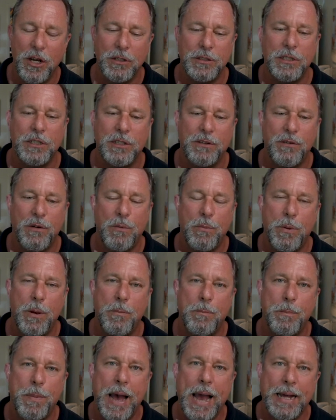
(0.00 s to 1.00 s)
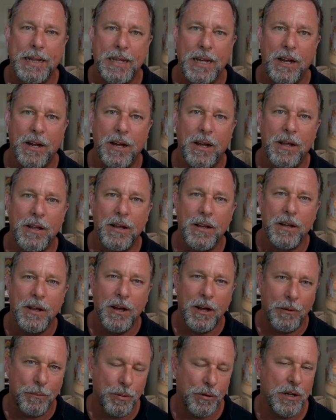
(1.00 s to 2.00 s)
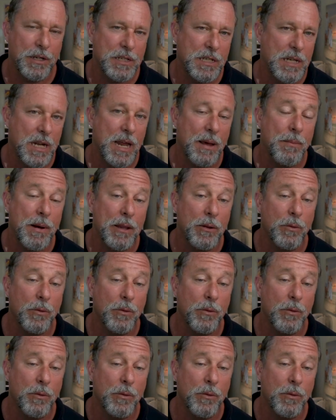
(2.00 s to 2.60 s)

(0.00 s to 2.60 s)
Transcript: chances of it being back there are pretty slim.